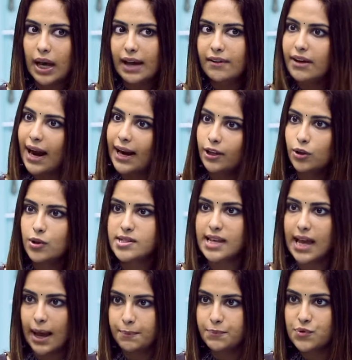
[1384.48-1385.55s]
I've had
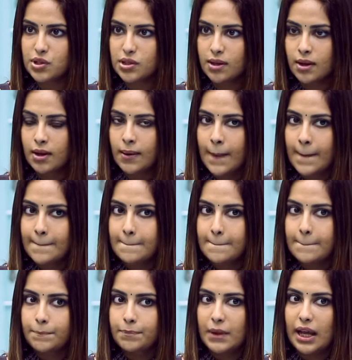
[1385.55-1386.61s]
those gaps.
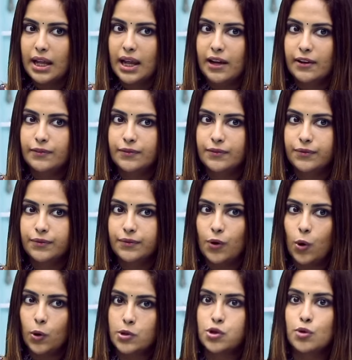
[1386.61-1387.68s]
And I've
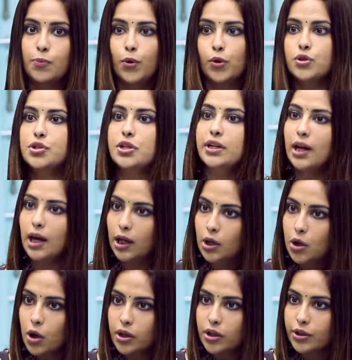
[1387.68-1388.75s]
also posted a
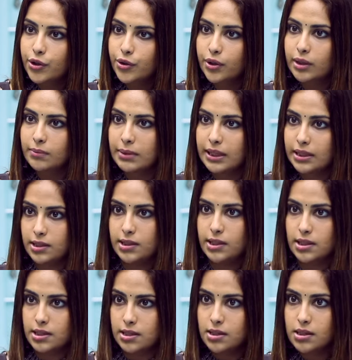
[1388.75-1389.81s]
lot during my
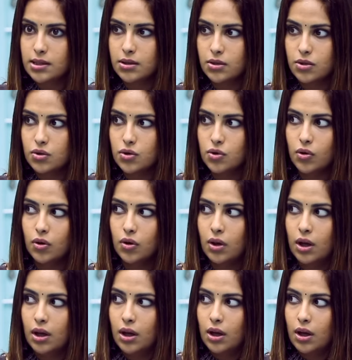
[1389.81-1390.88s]
releases. So
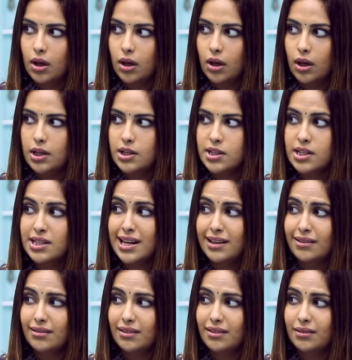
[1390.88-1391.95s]
it's just
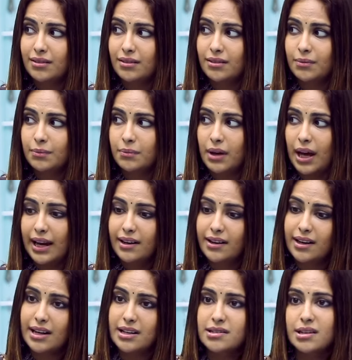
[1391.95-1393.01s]
that I
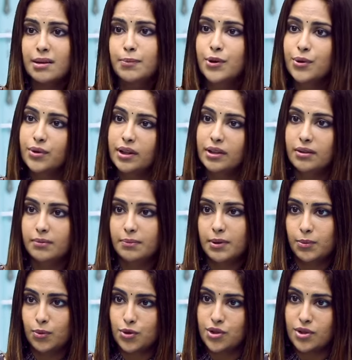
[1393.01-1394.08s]
dress up during
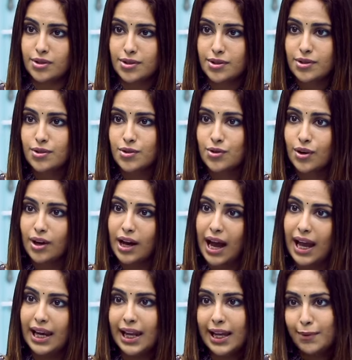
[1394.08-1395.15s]
promotions. So I,
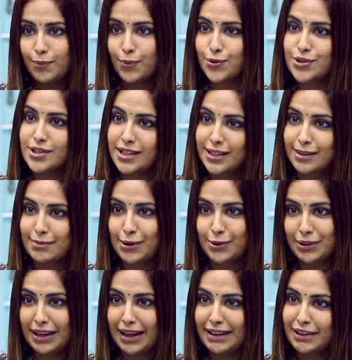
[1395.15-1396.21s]
I, like posting
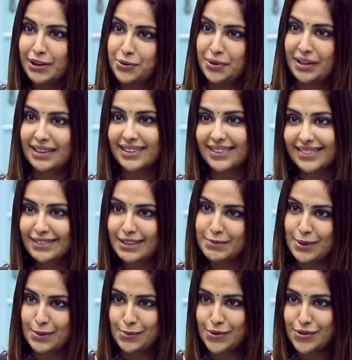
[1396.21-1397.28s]
about that during
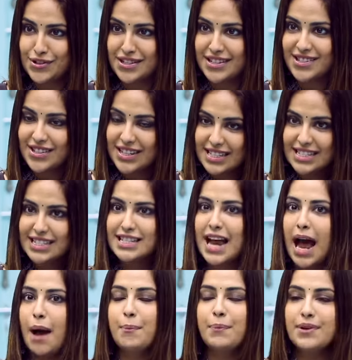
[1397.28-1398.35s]
the promotion. So it
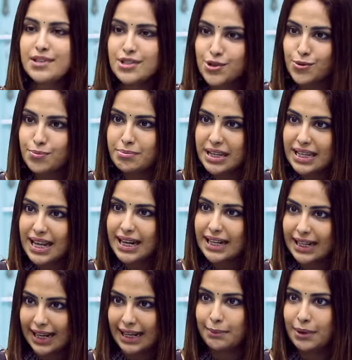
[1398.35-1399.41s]
just happens to be
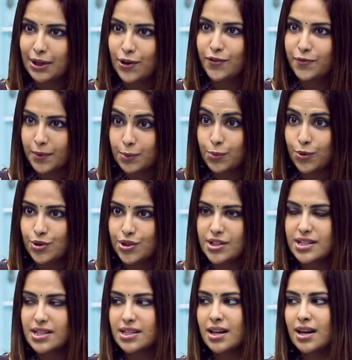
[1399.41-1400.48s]
that timing of
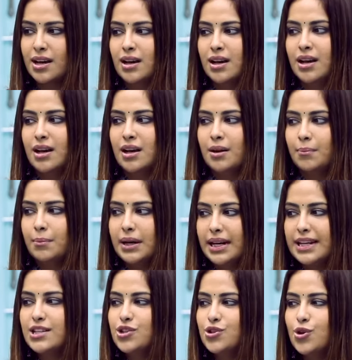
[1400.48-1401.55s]
promotions,
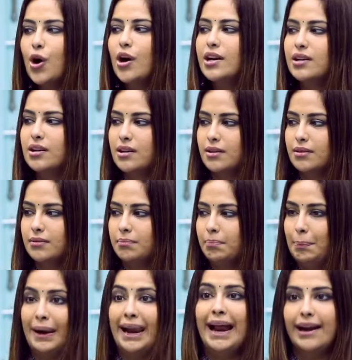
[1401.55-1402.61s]
but it's not
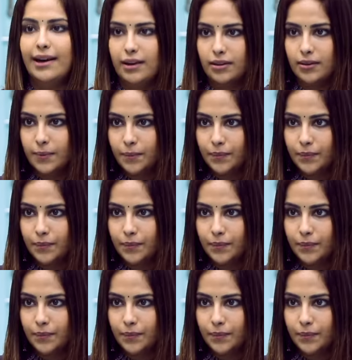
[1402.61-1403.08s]
planned.